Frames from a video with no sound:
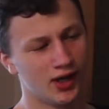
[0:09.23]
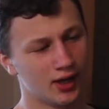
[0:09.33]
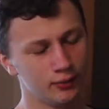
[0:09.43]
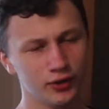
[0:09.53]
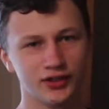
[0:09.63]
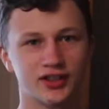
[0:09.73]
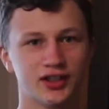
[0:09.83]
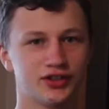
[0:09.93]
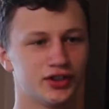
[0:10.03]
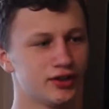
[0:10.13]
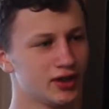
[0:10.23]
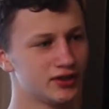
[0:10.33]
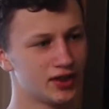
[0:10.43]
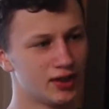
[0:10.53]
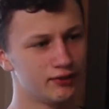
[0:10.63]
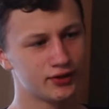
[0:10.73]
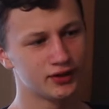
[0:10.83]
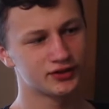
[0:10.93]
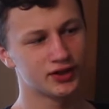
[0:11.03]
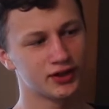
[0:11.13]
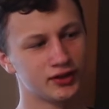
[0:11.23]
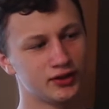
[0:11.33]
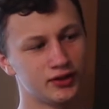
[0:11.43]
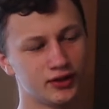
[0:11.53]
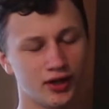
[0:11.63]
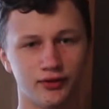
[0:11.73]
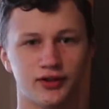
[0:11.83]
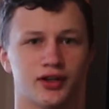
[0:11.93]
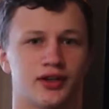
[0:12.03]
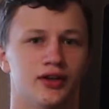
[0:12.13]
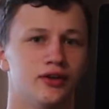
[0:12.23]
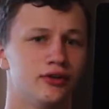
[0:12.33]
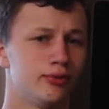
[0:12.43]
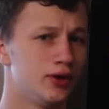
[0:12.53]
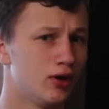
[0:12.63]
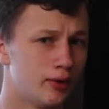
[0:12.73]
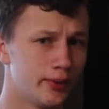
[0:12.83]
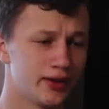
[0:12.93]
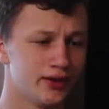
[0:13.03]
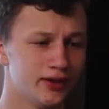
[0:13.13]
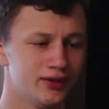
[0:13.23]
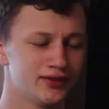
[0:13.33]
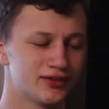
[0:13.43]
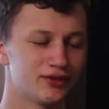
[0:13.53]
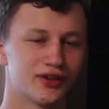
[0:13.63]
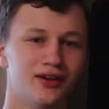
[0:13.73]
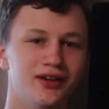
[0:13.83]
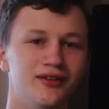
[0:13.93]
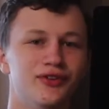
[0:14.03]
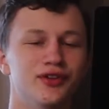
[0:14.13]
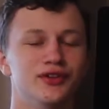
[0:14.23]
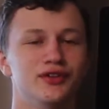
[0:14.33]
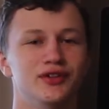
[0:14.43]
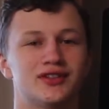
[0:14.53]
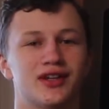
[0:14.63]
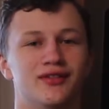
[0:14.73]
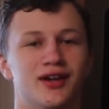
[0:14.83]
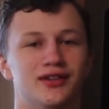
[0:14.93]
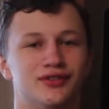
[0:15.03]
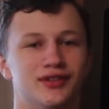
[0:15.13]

I'm really excited to show you guys everything inside here, everything that carries me, all my gear. So without any further ado, let's get right into